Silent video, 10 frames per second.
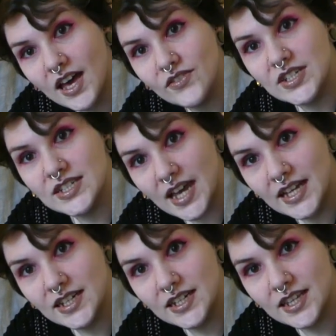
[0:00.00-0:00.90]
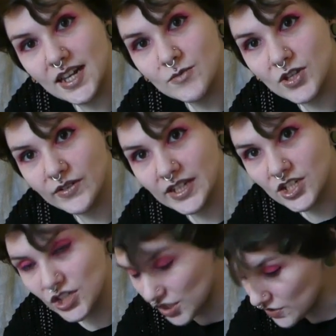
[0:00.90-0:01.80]
I've decided that I'm
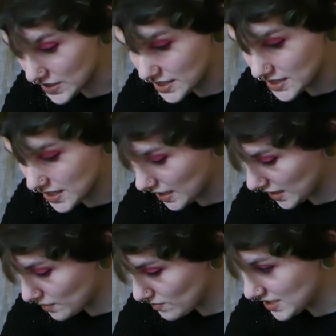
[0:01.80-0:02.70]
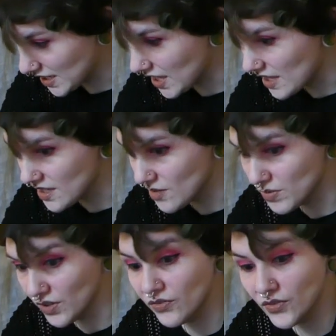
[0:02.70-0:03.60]
going to stick them together
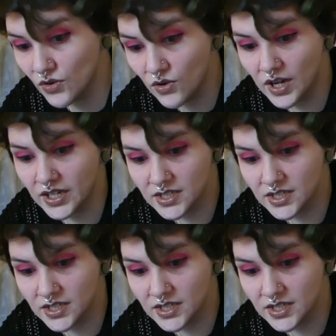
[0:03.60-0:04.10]
before I